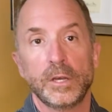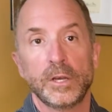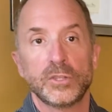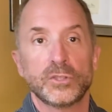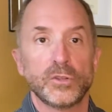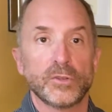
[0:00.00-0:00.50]

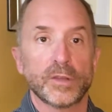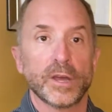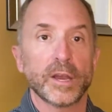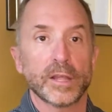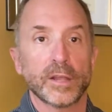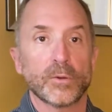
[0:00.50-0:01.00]
So you
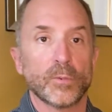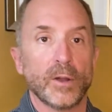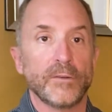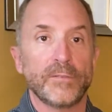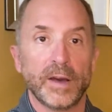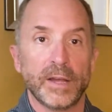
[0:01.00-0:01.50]
kind of get a
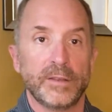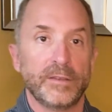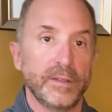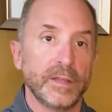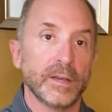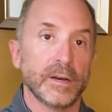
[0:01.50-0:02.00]
rough
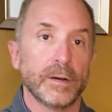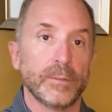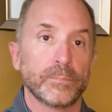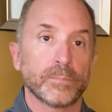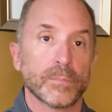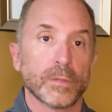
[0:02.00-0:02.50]
idea
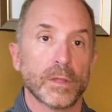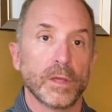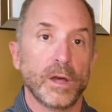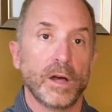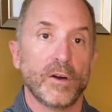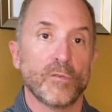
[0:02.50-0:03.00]

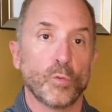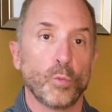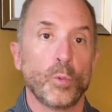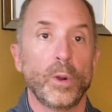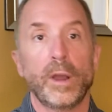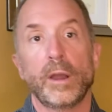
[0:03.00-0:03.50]
of
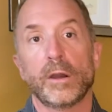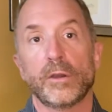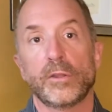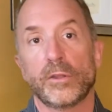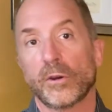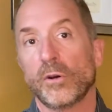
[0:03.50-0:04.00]
where
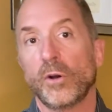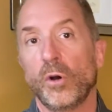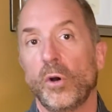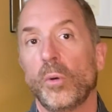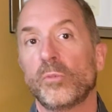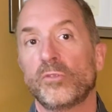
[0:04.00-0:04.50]
your
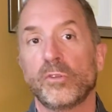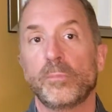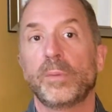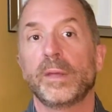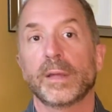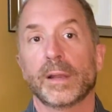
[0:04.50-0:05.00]
home should
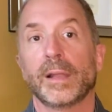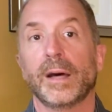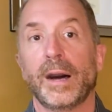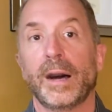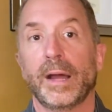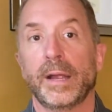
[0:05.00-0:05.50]
be in
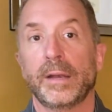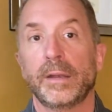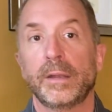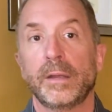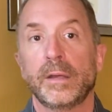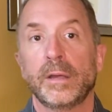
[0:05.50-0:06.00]
line
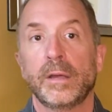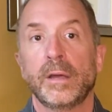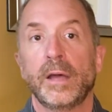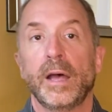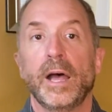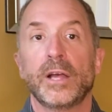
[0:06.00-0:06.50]

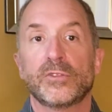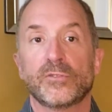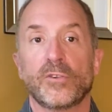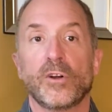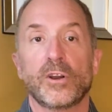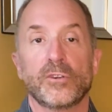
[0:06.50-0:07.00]
as
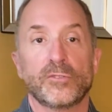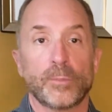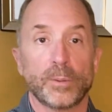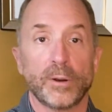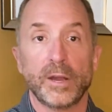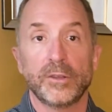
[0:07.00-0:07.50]
far as for
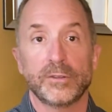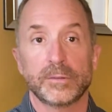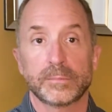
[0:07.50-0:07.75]
pricing.